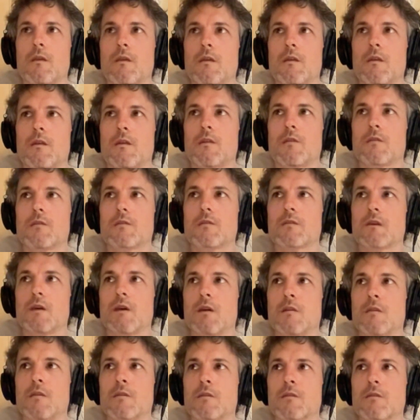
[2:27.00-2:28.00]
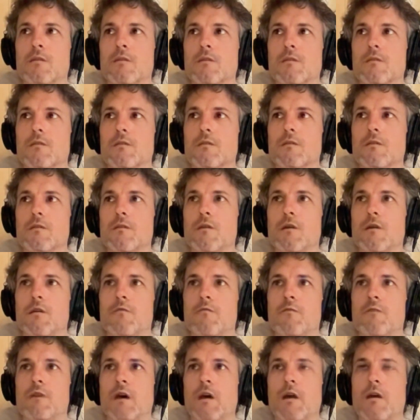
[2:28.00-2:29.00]
the sense
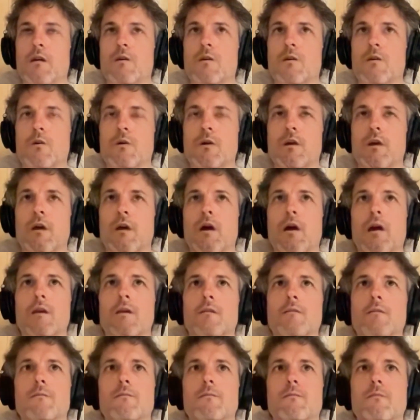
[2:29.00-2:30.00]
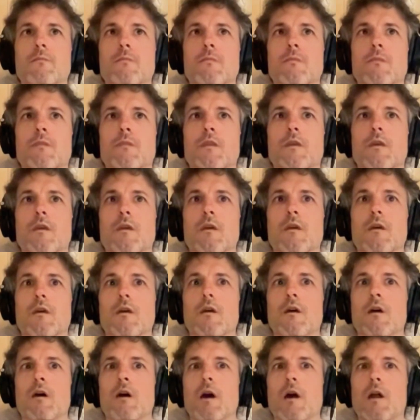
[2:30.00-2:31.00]
of like, okay,
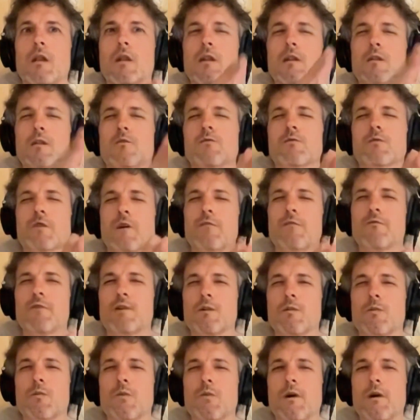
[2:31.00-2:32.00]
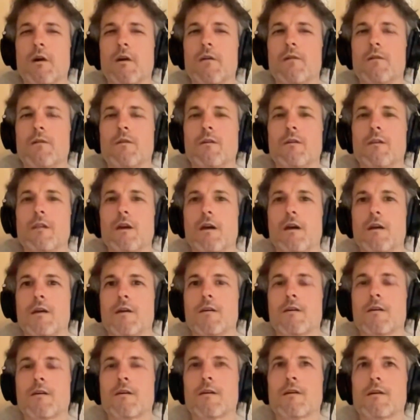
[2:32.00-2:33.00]
I need to self-inquire,
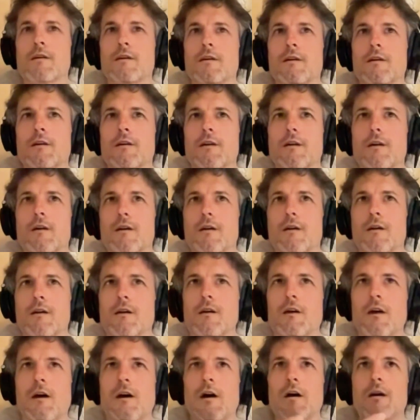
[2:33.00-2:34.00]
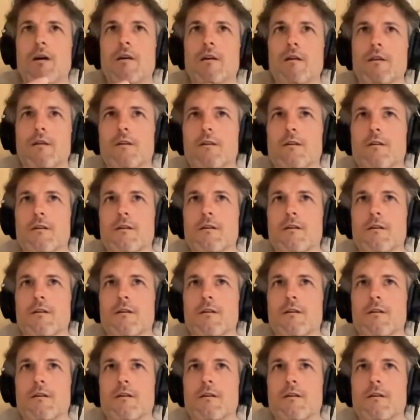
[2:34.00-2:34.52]
like I